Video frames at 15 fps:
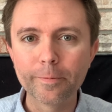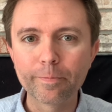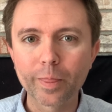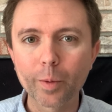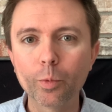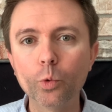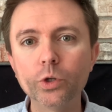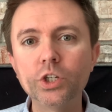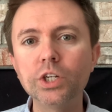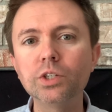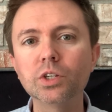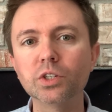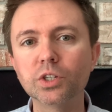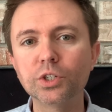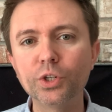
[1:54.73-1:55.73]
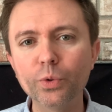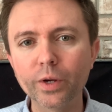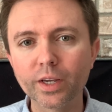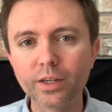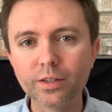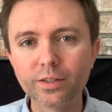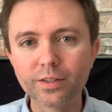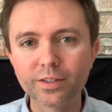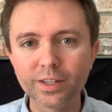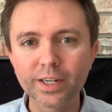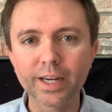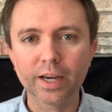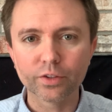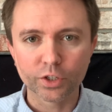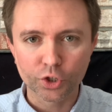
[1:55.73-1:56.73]
But what Jesus is doing, he's sending
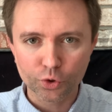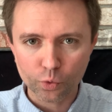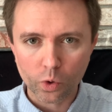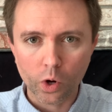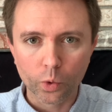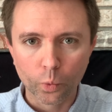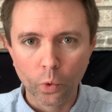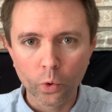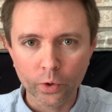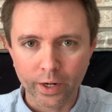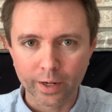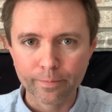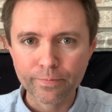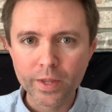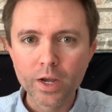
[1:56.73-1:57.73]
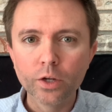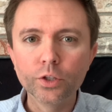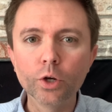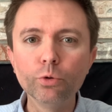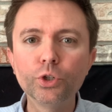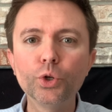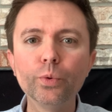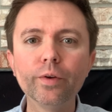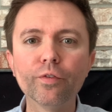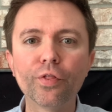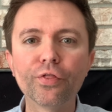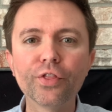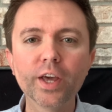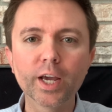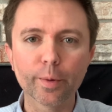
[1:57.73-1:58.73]
out this strong warning. Don't you even
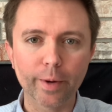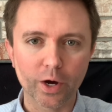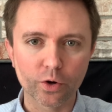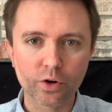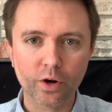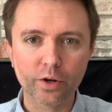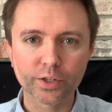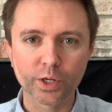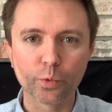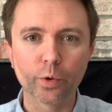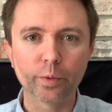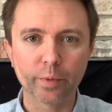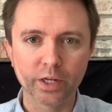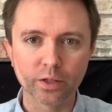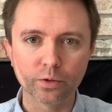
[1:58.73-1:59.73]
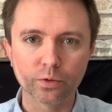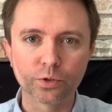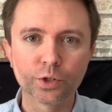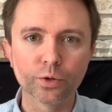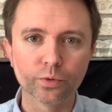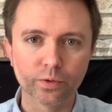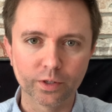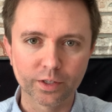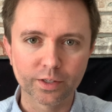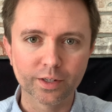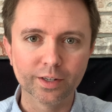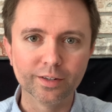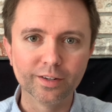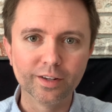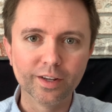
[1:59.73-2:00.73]
think about causing one of my little children to
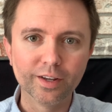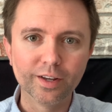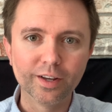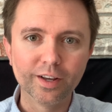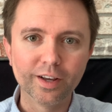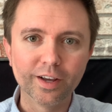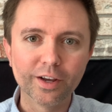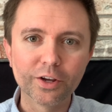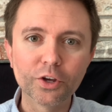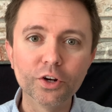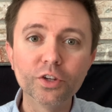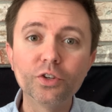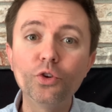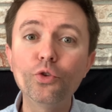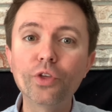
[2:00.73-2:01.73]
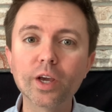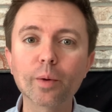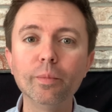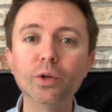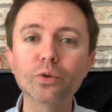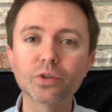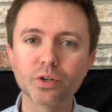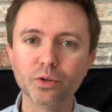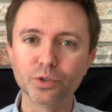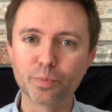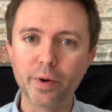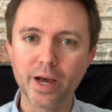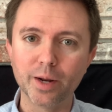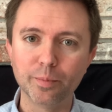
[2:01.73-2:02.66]
sin. You, you think a millstone's bad,